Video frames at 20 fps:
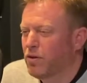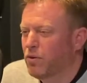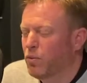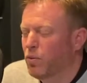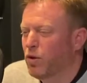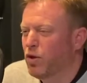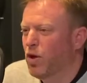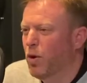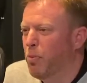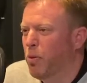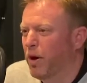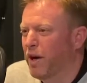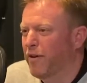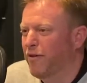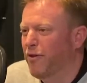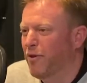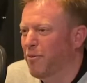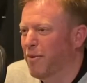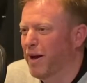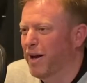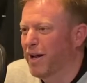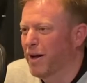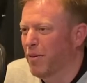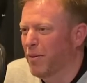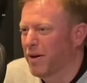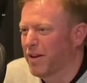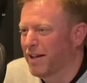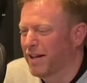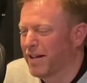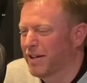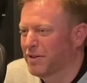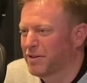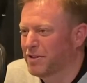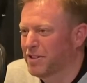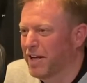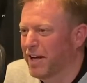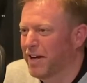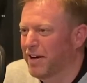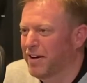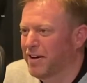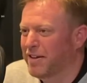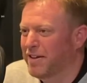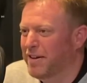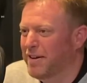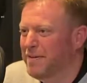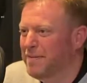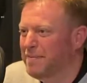Well, you're pretty familiar with a little ding, aren't you?